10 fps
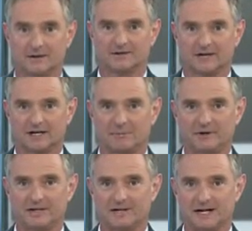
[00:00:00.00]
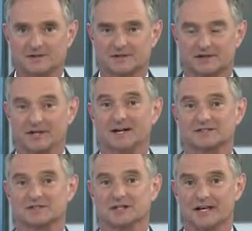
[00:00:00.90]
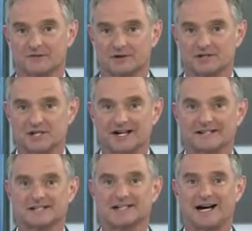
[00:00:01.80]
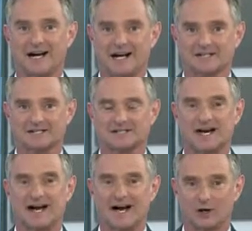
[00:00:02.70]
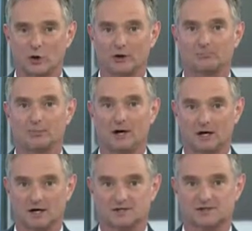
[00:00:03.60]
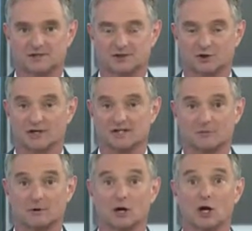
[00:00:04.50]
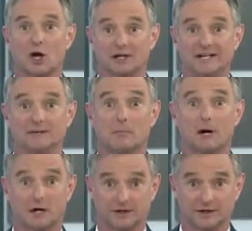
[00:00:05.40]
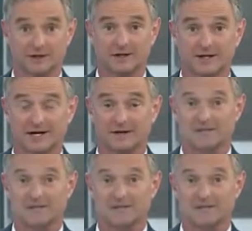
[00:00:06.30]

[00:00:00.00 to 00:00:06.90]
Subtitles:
the company announced that it has delivered its cast alloy parts to customer Lockheed Martin, and these